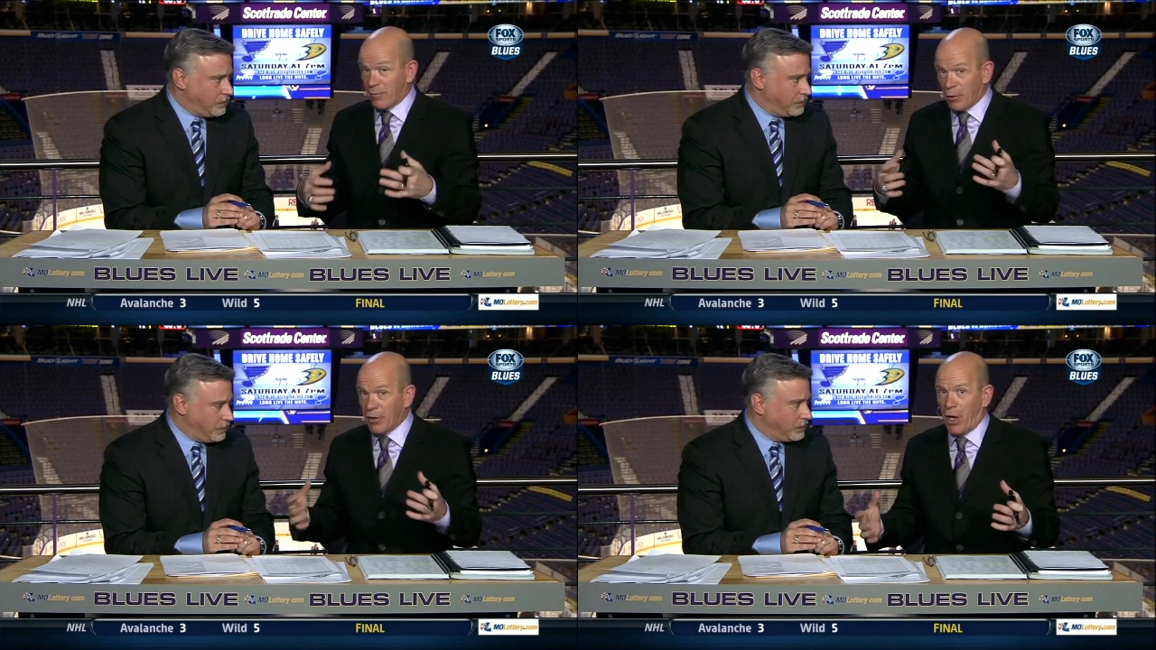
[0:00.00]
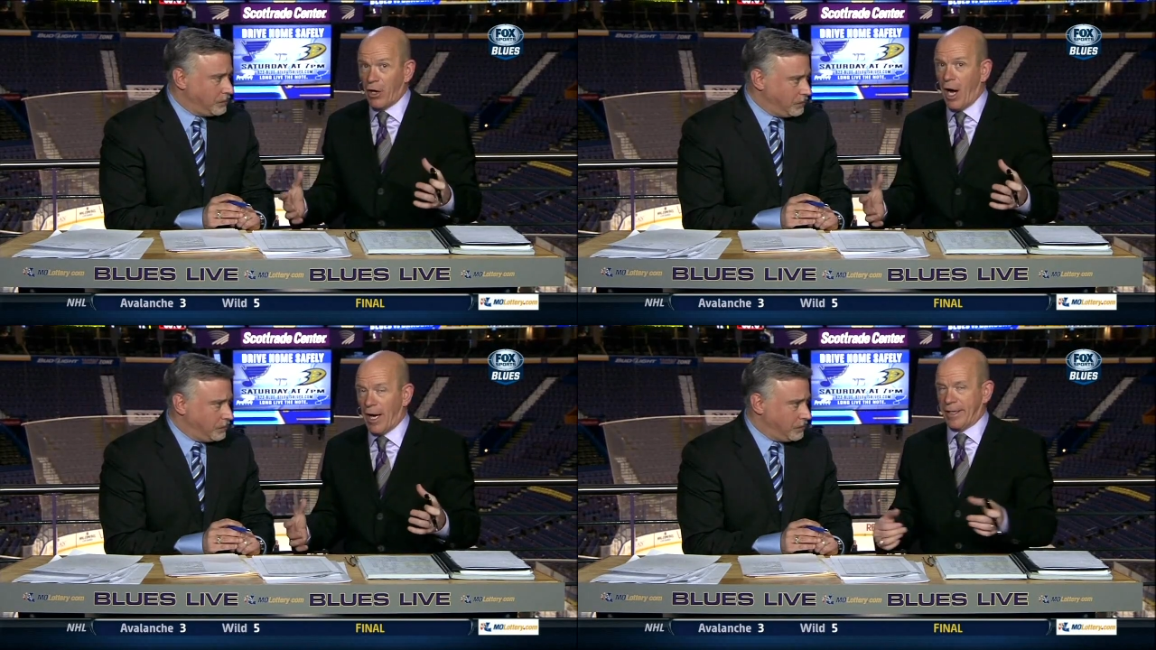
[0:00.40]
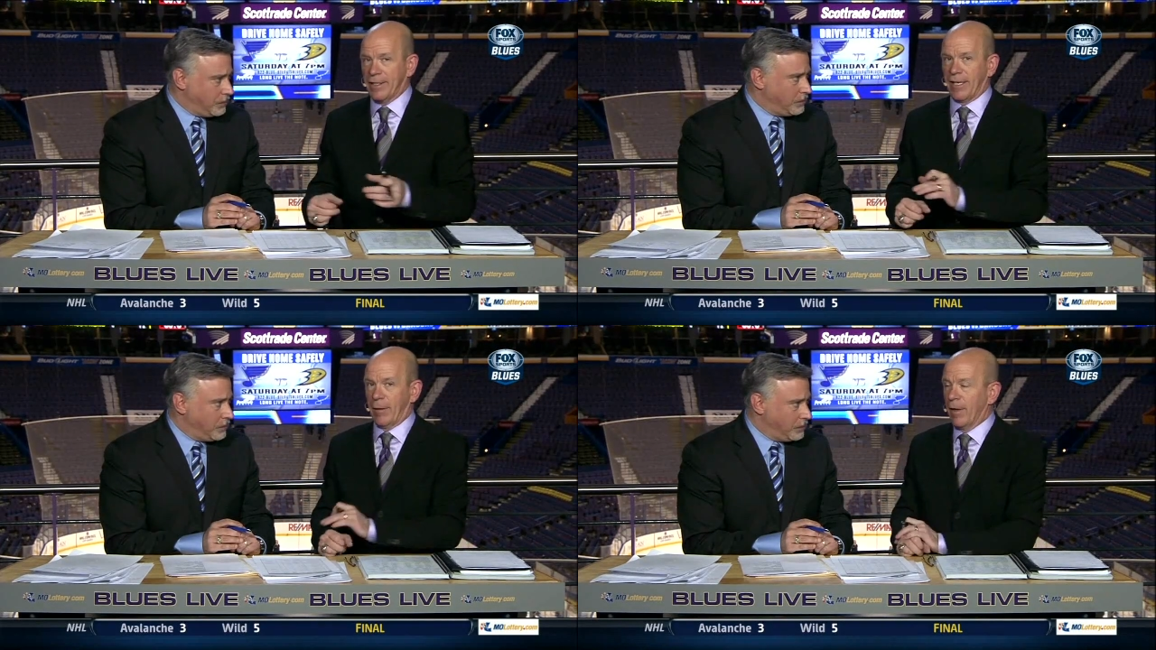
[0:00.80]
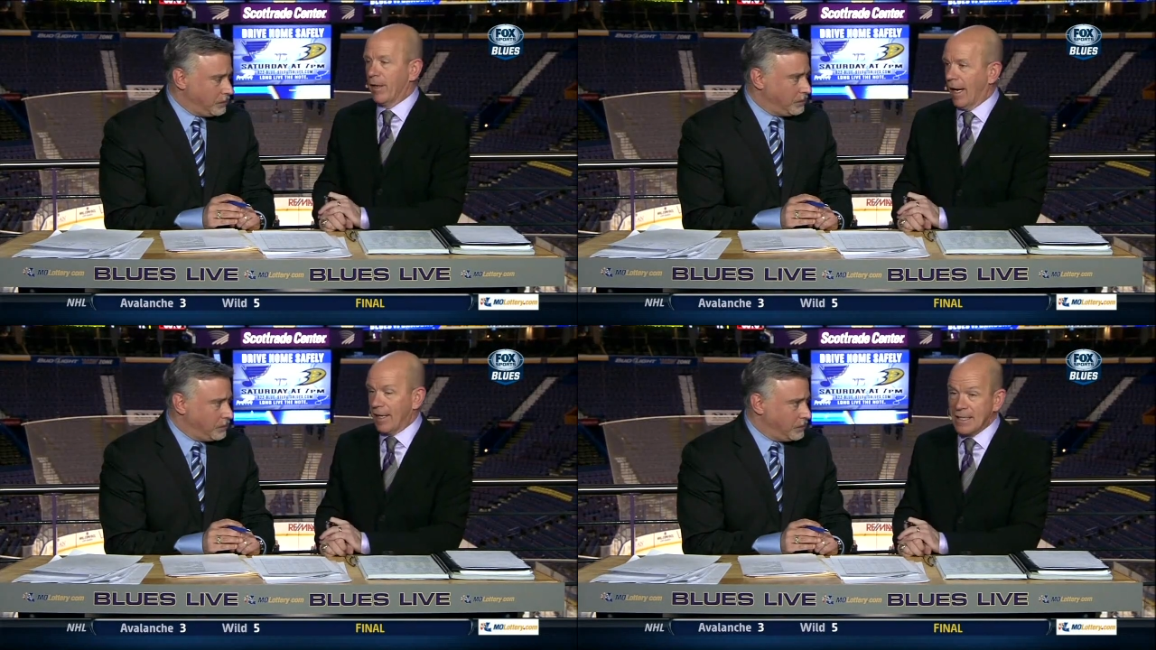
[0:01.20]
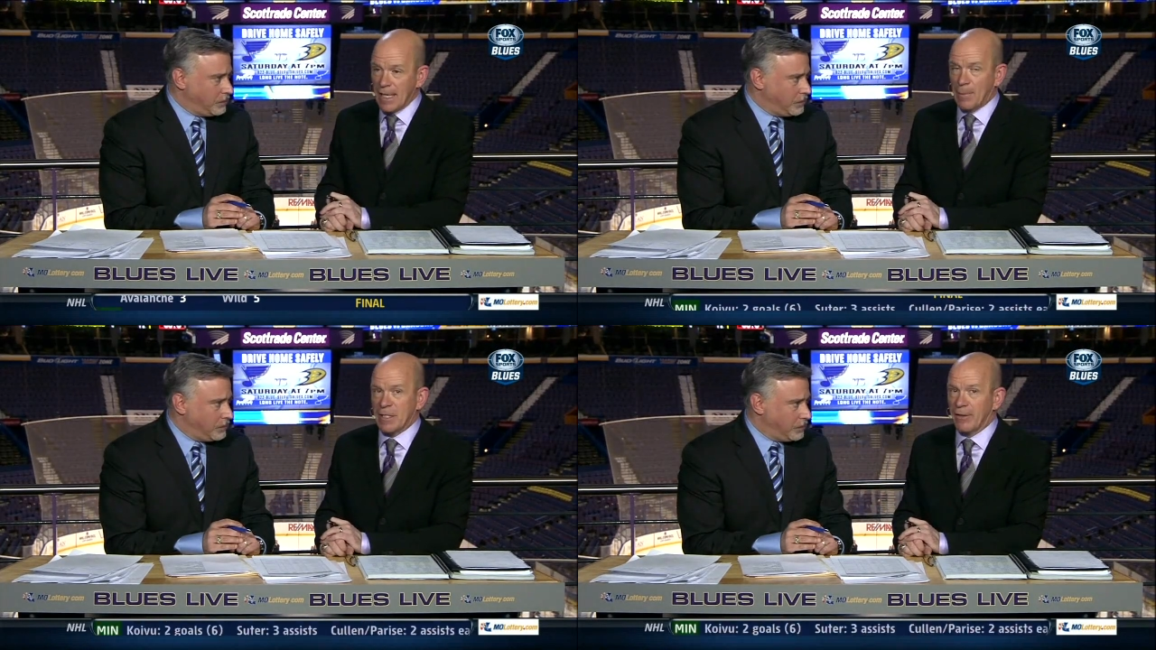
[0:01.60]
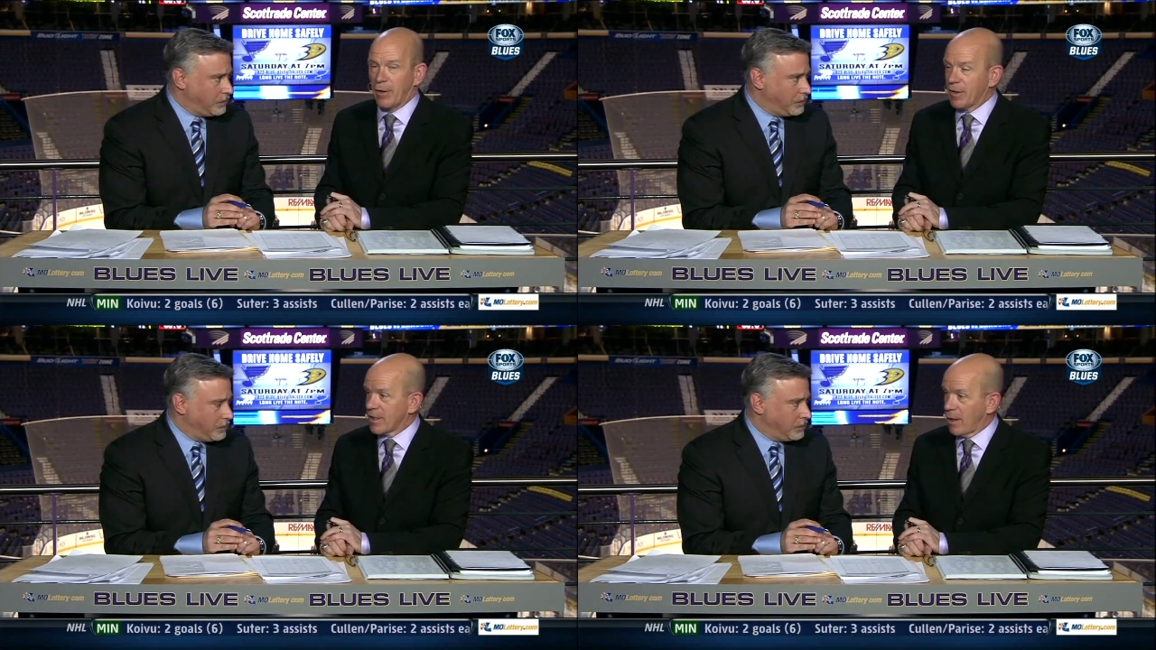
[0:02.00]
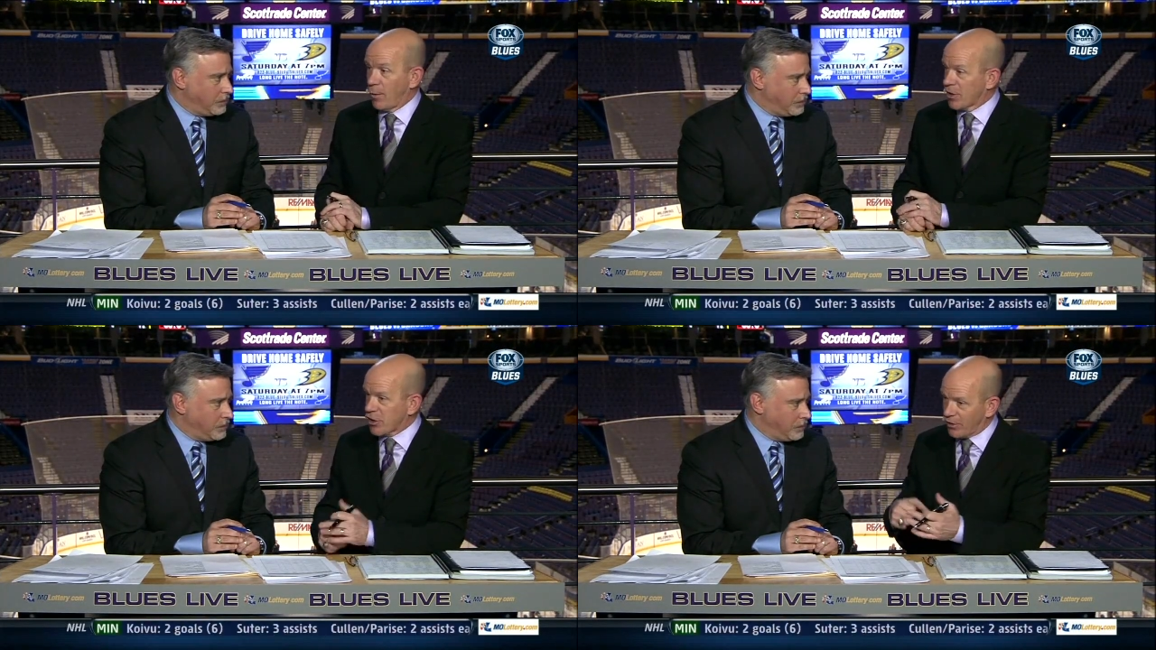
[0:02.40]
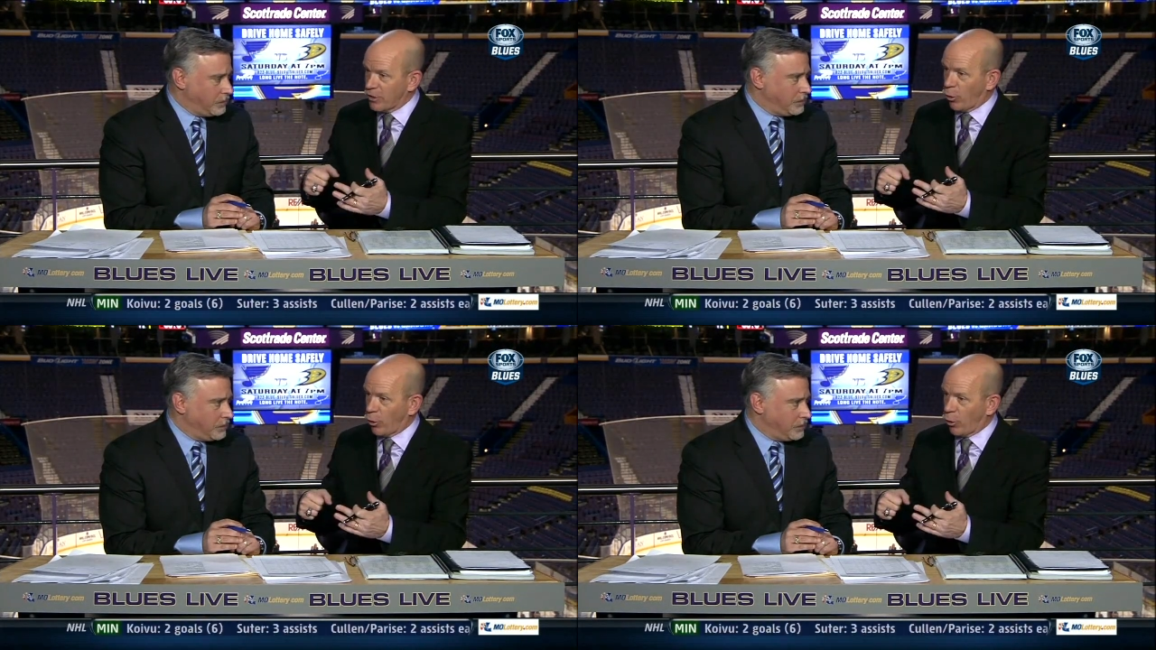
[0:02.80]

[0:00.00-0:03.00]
Speaker 1: It's a very young hockey team. And he steps in there and he says, I want to shut the